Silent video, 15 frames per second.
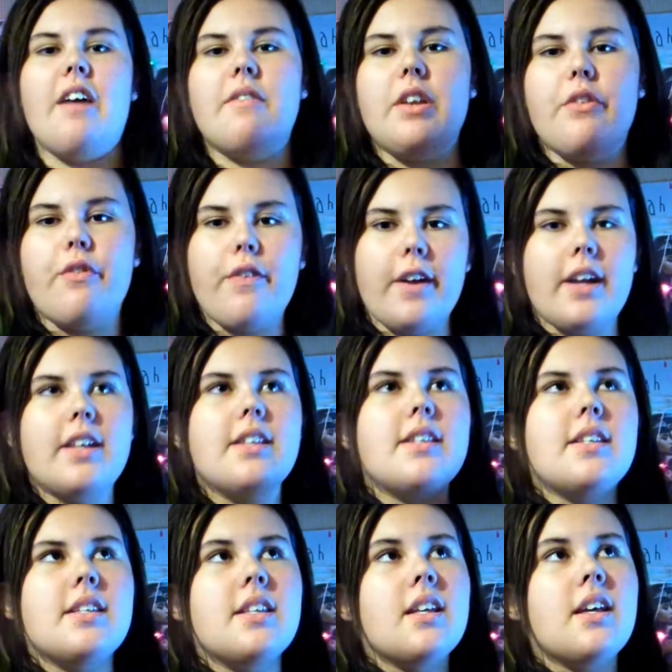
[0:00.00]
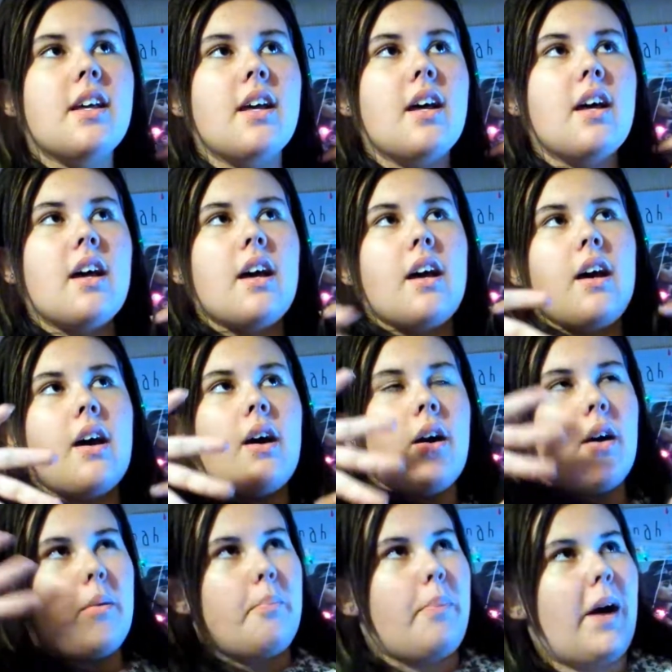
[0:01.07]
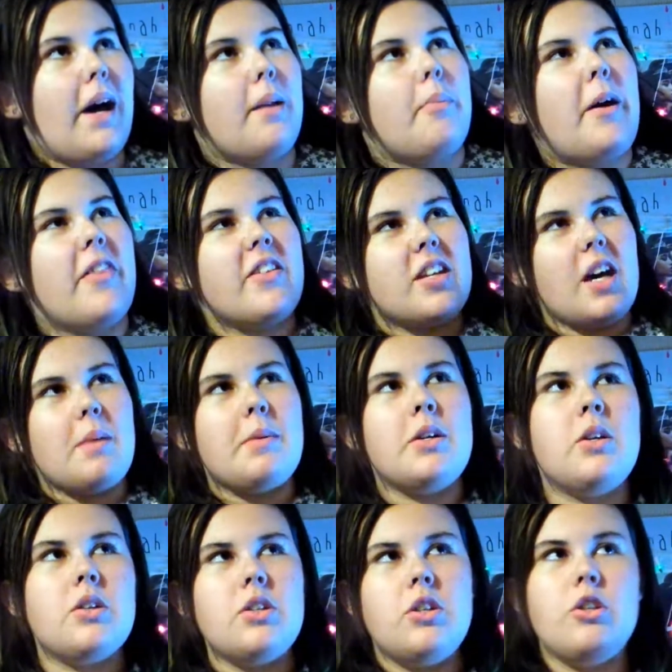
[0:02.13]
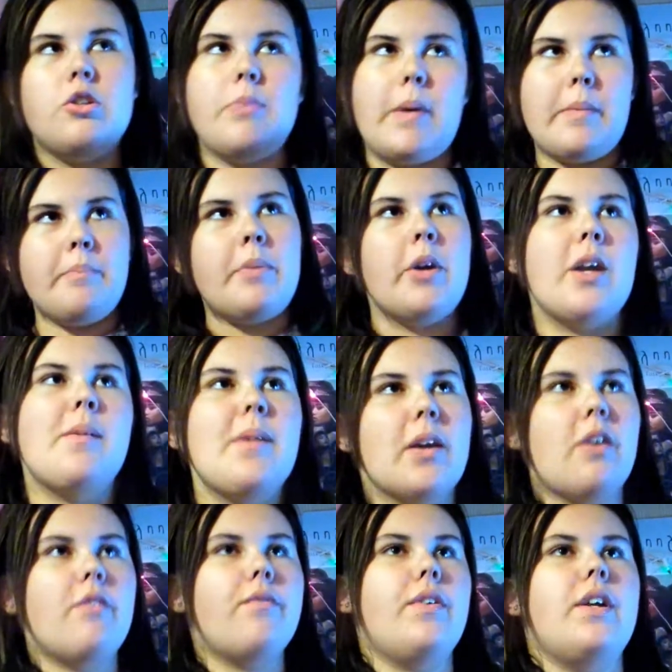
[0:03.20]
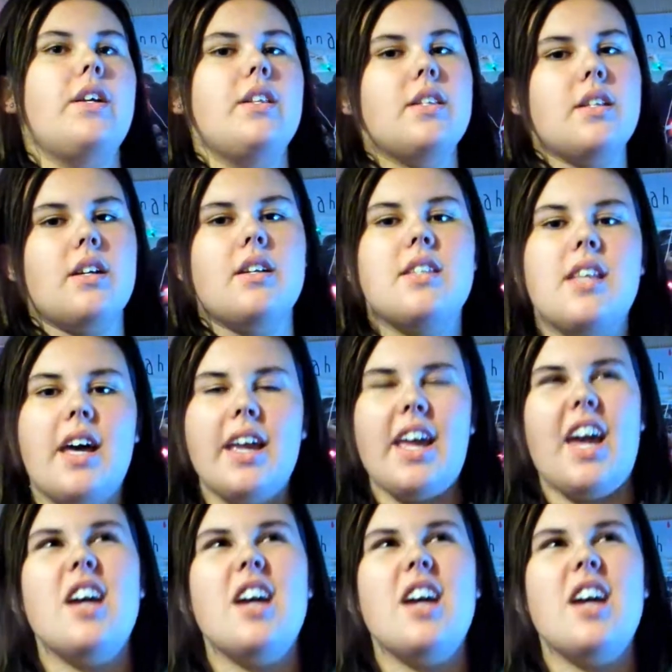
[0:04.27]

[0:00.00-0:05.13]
have any friends but by the time I'd got to YouTube, I built up my confidence and I was like,